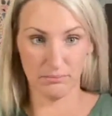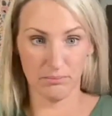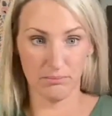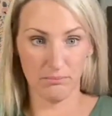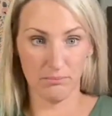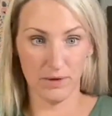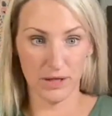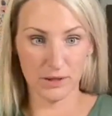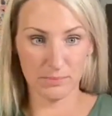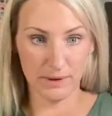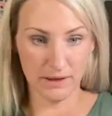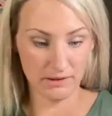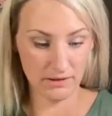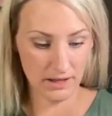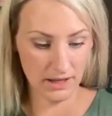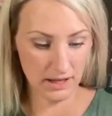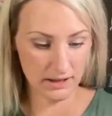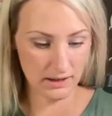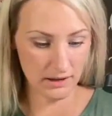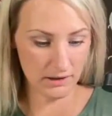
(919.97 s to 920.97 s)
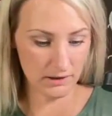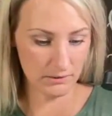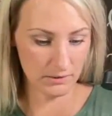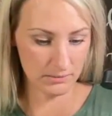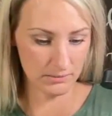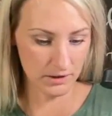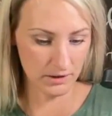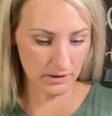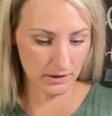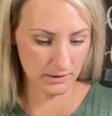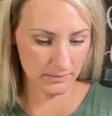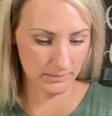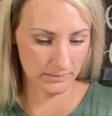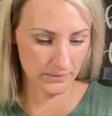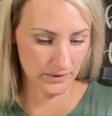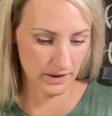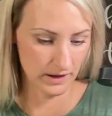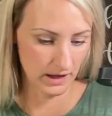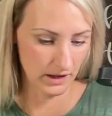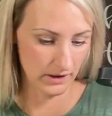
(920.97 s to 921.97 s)
much better than I thought it would look.
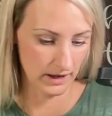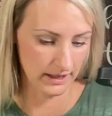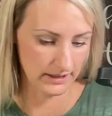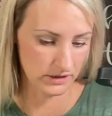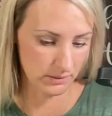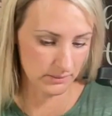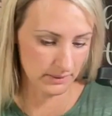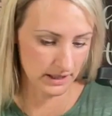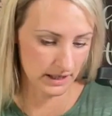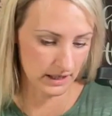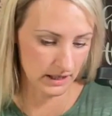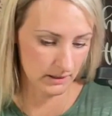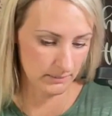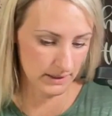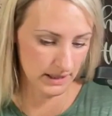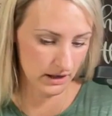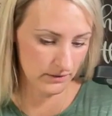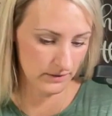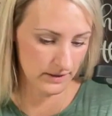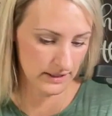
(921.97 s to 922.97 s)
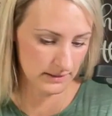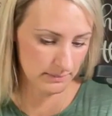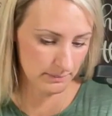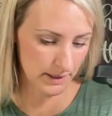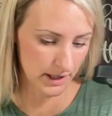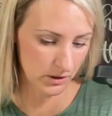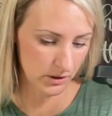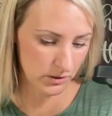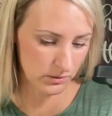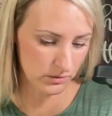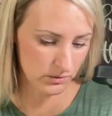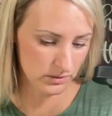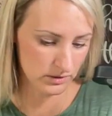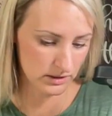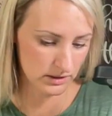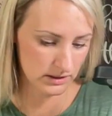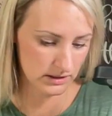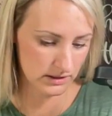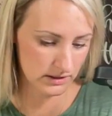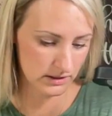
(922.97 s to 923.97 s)
Okay, so I'm going to come in on these
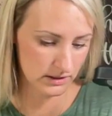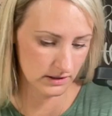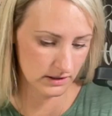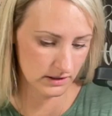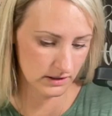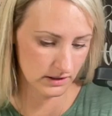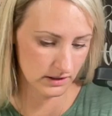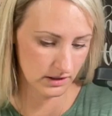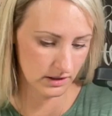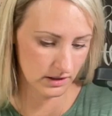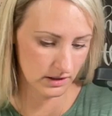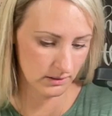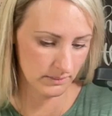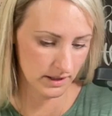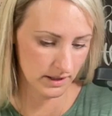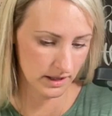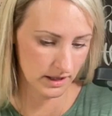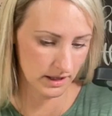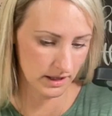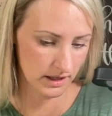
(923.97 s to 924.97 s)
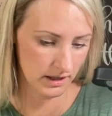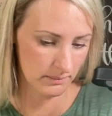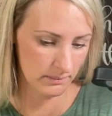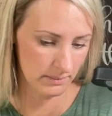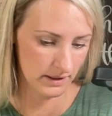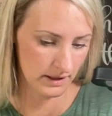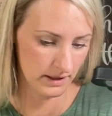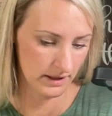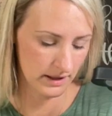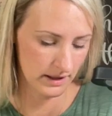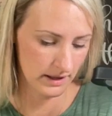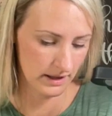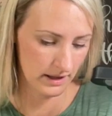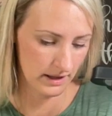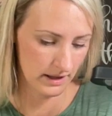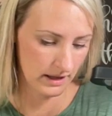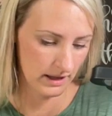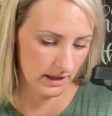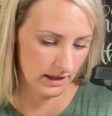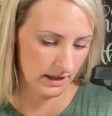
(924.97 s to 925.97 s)
bones, come up,
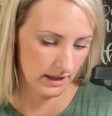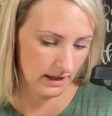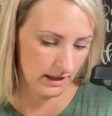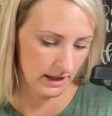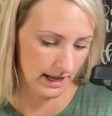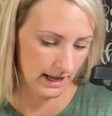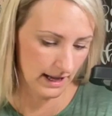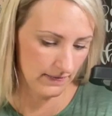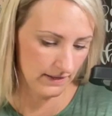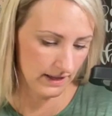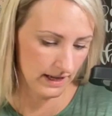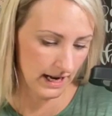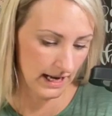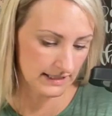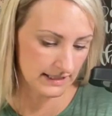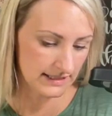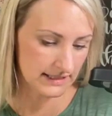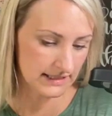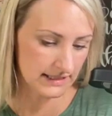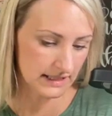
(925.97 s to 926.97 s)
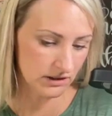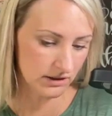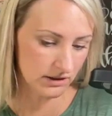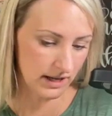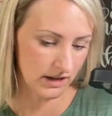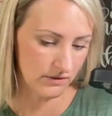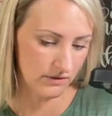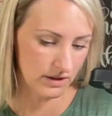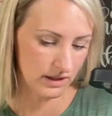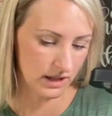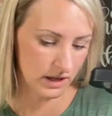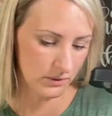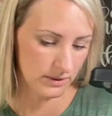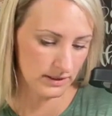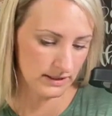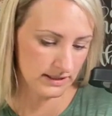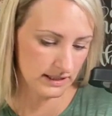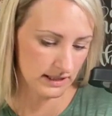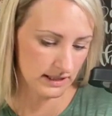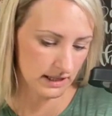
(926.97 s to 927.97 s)
and then I still, even though
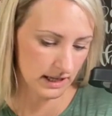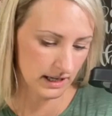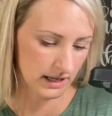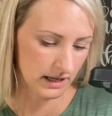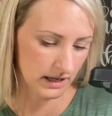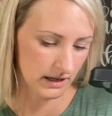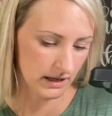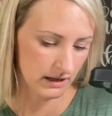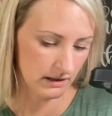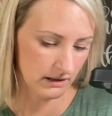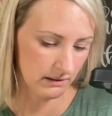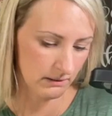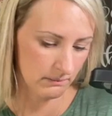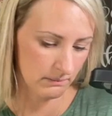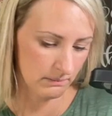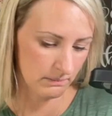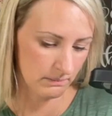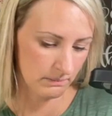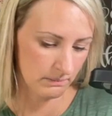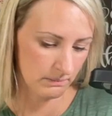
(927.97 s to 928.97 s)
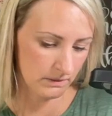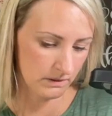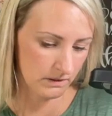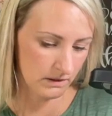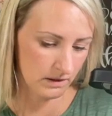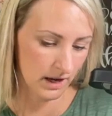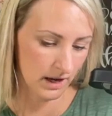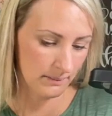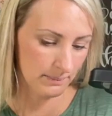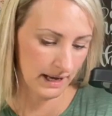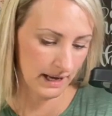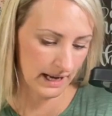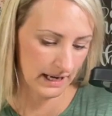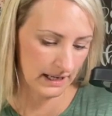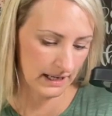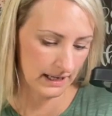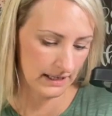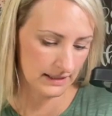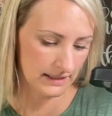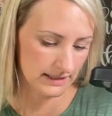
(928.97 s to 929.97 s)
it's the not paint
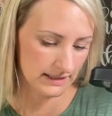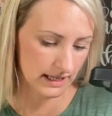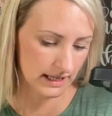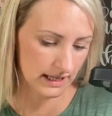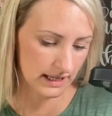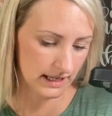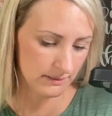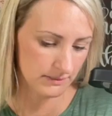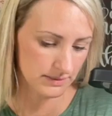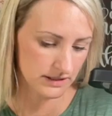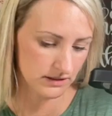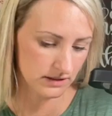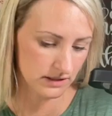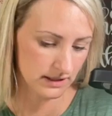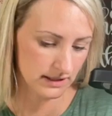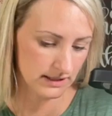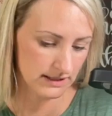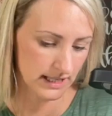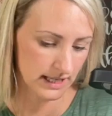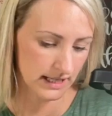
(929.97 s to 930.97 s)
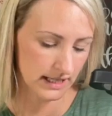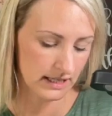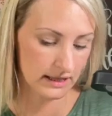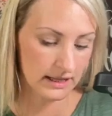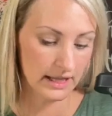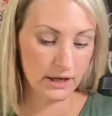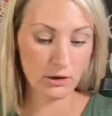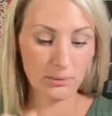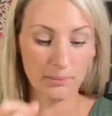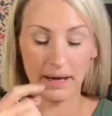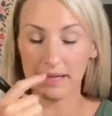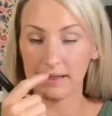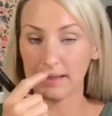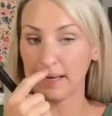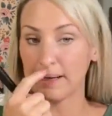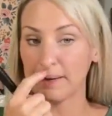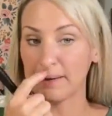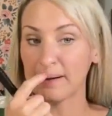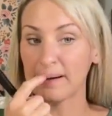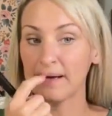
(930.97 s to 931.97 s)
and it's ink, I'm still going to take it letter by
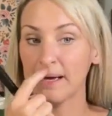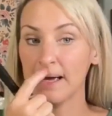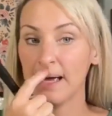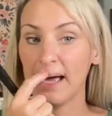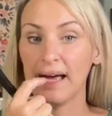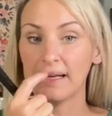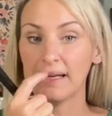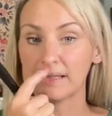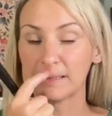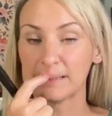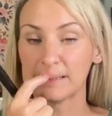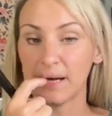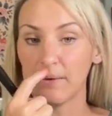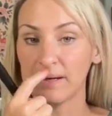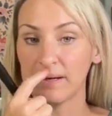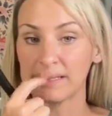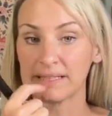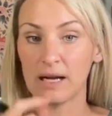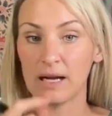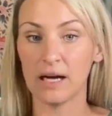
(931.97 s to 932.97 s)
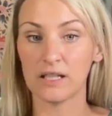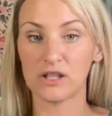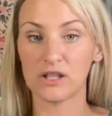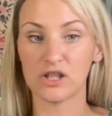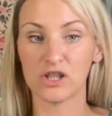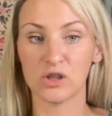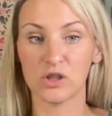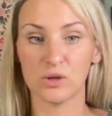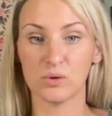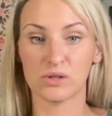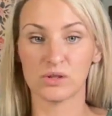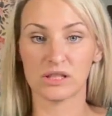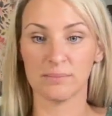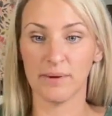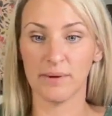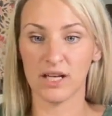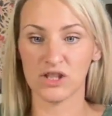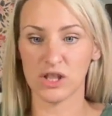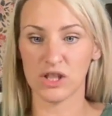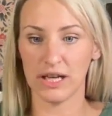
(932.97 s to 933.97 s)
letter so as not to
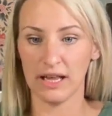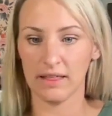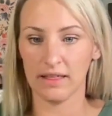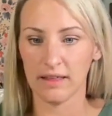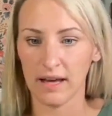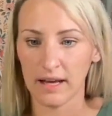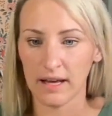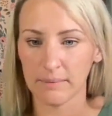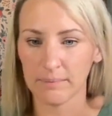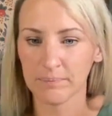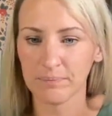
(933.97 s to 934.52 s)
smudge anything.